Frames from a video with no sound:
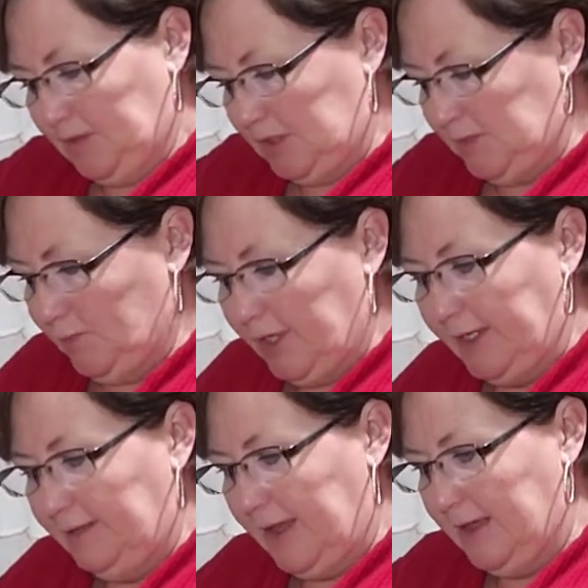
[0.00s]
Just
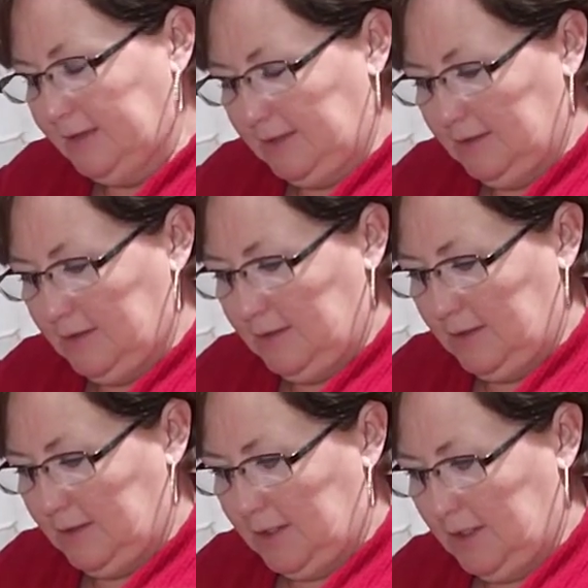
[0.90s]
break that
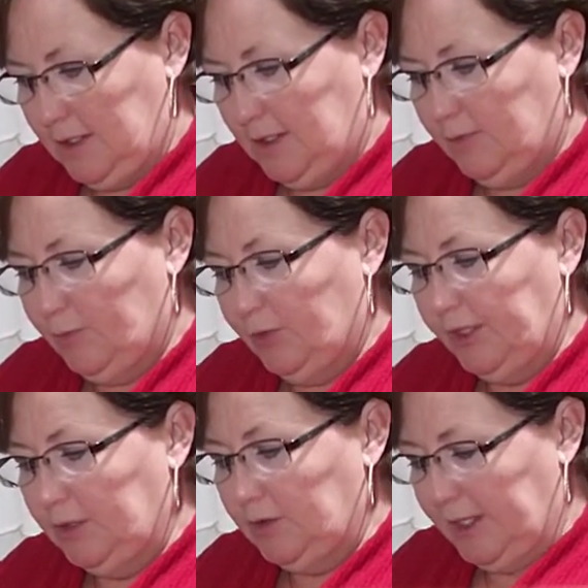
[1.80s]

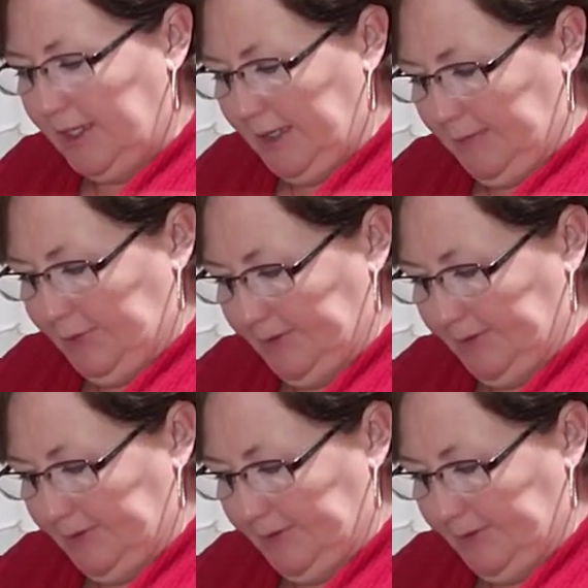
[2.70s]
brittle up.